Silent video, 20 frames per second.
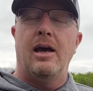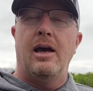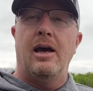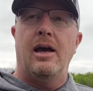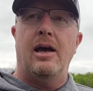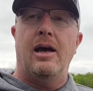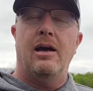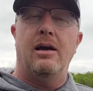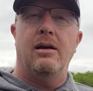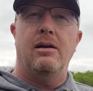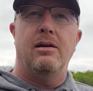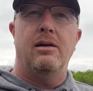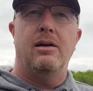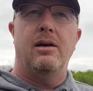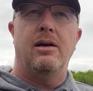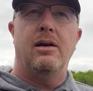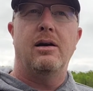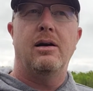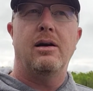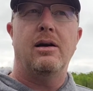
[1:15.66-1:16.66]
and
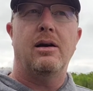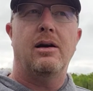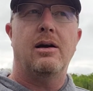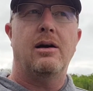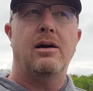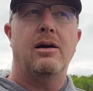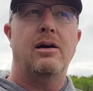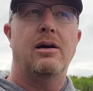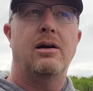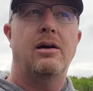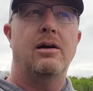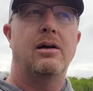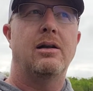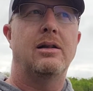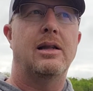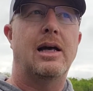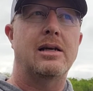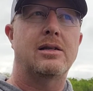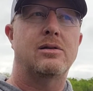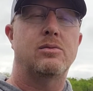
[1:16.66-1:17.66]
uh,
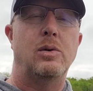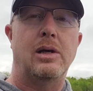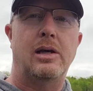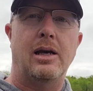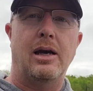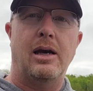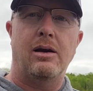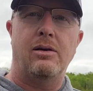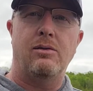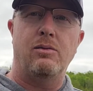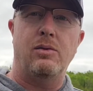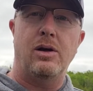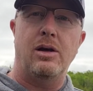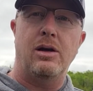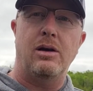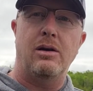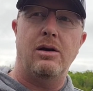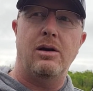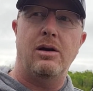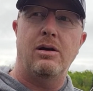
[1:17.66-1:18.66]
last weekend
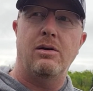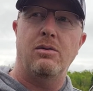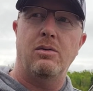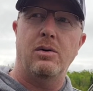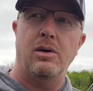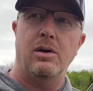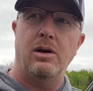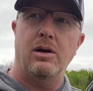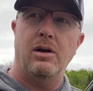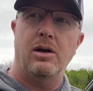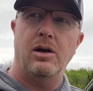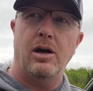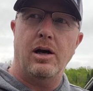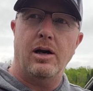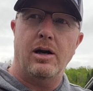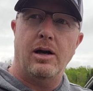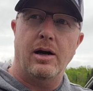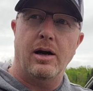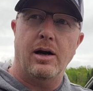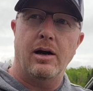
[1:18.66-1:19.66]
we we
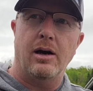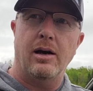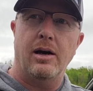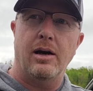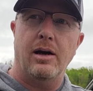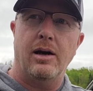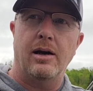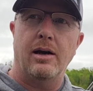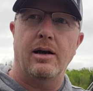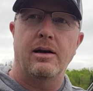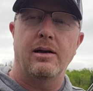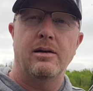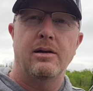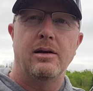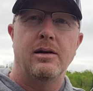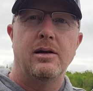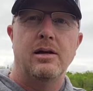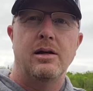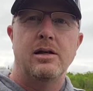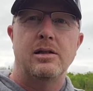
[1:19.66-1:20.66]
got our uh,
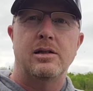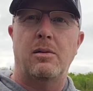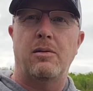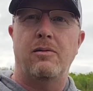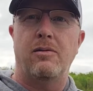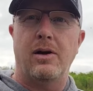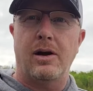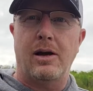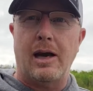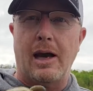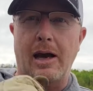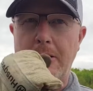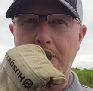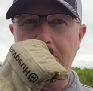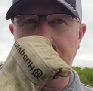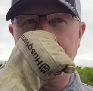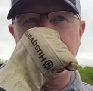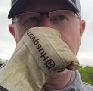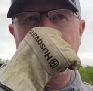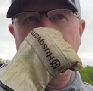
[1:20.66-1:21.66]
some of our
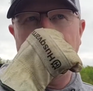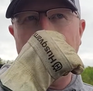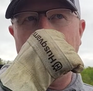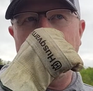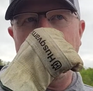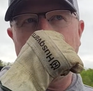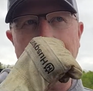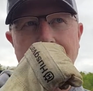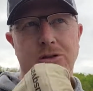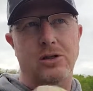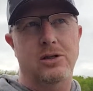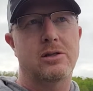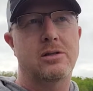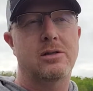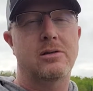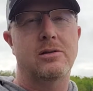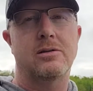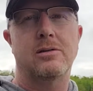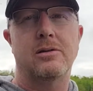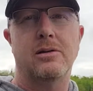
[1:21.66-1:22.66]
cows uh,
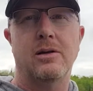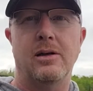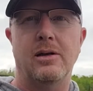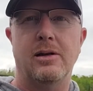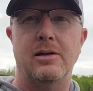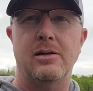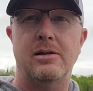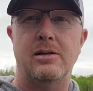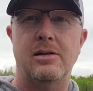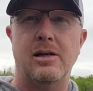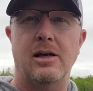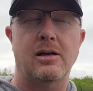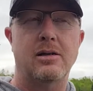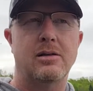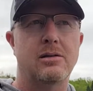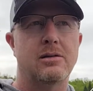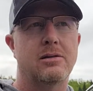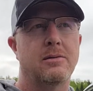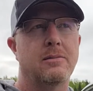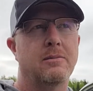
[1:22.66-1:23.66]
just uh,
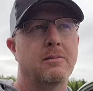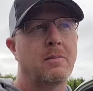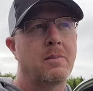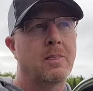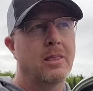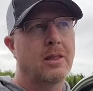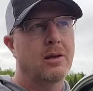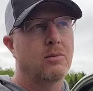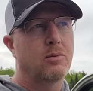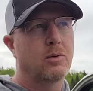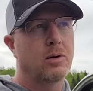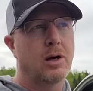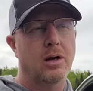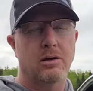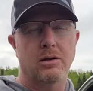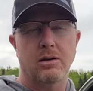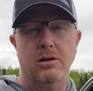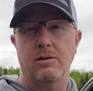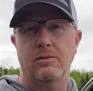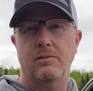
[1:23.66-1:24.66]
six we are
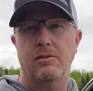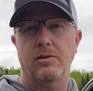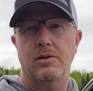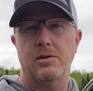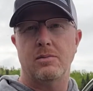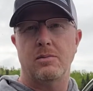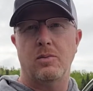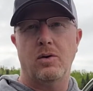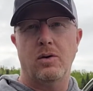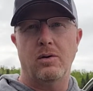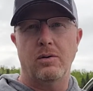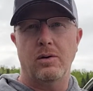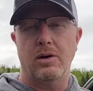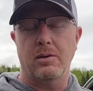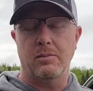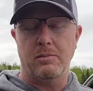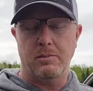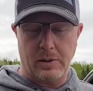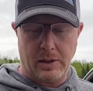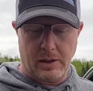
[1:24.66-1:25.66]
looking for some more we're
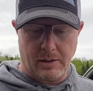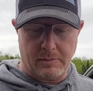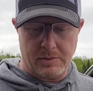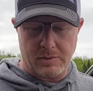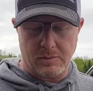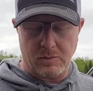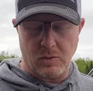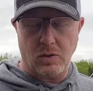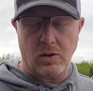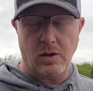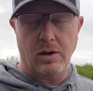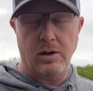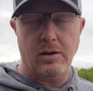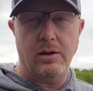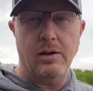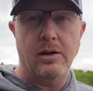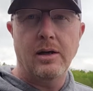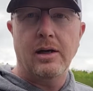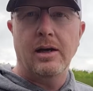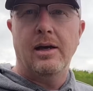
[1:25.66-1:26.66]
gonna pick up some more
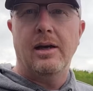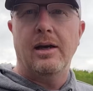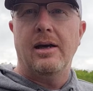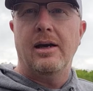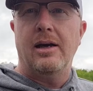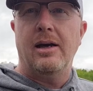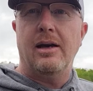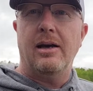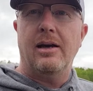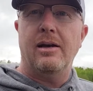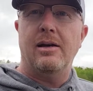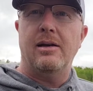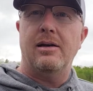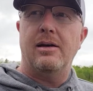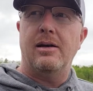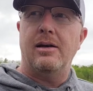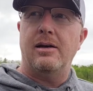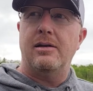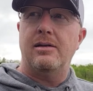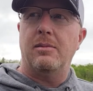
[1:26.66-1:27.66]
and and
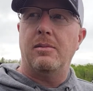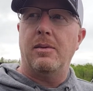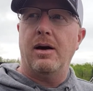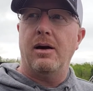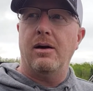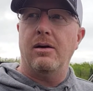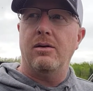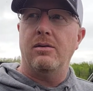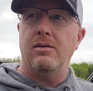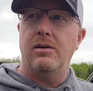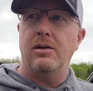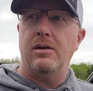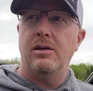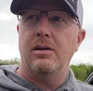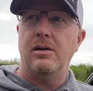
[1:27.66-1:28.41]
uh, tomorrow